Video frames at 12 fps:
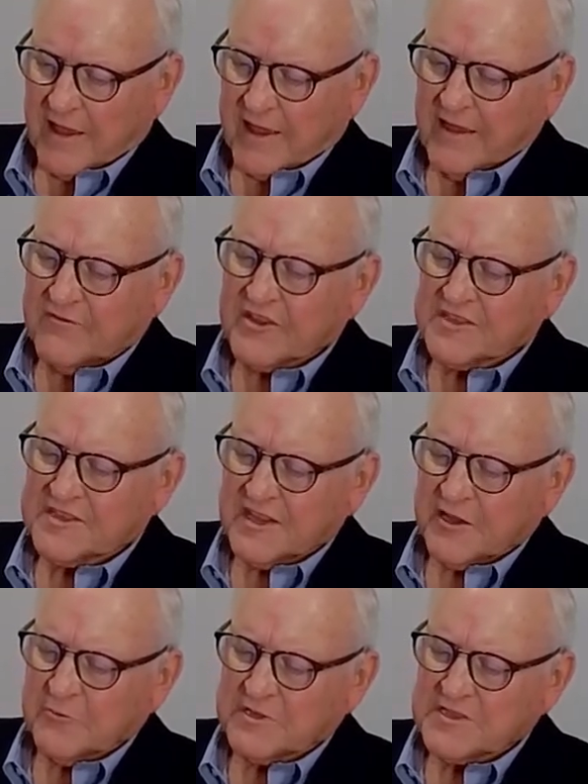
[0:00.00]
If the
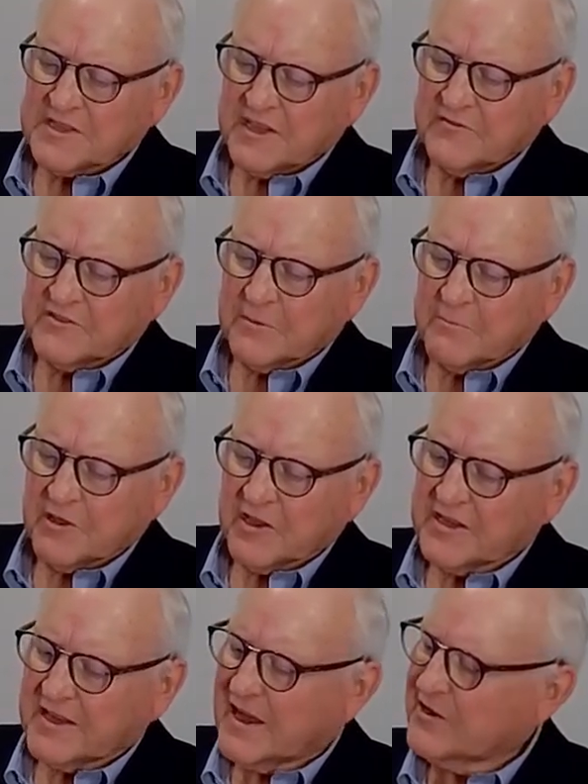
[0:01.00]
city received $1
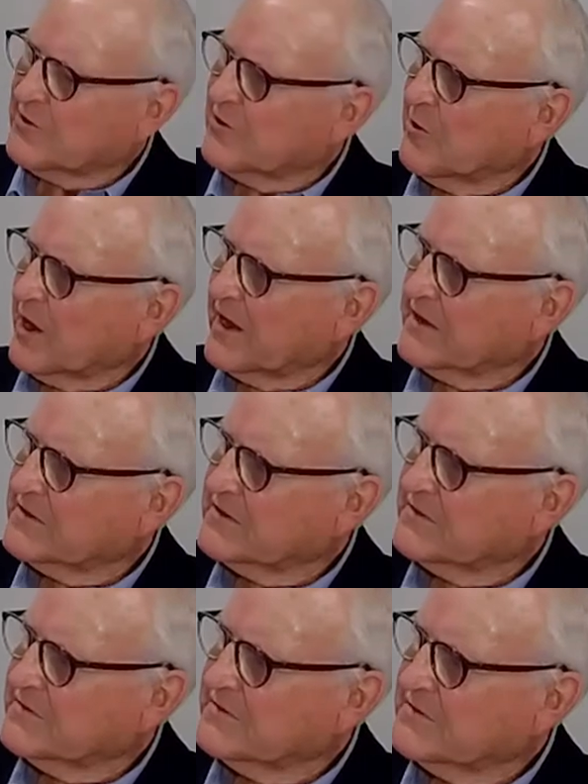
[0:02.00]
million grant
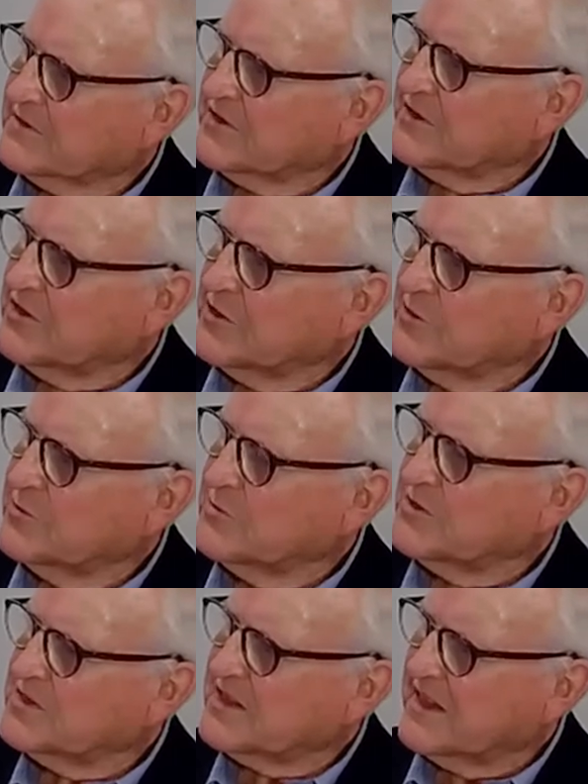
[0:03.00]
to
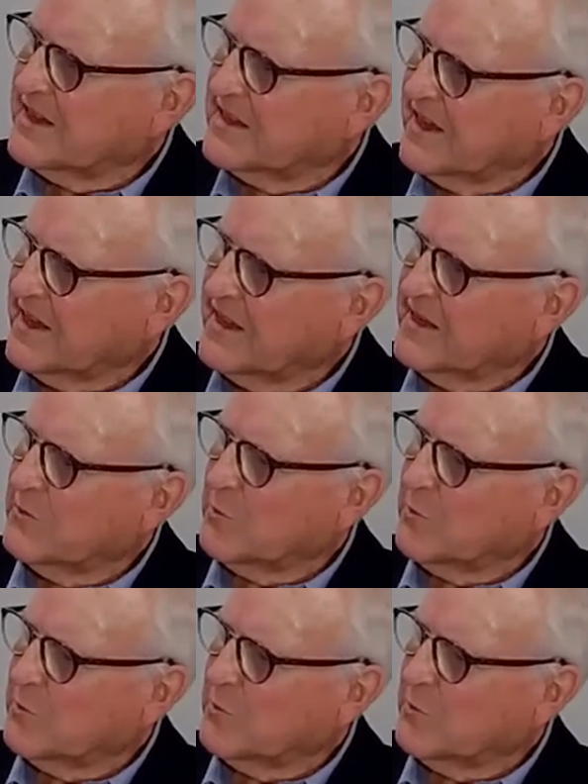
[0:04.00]
use in any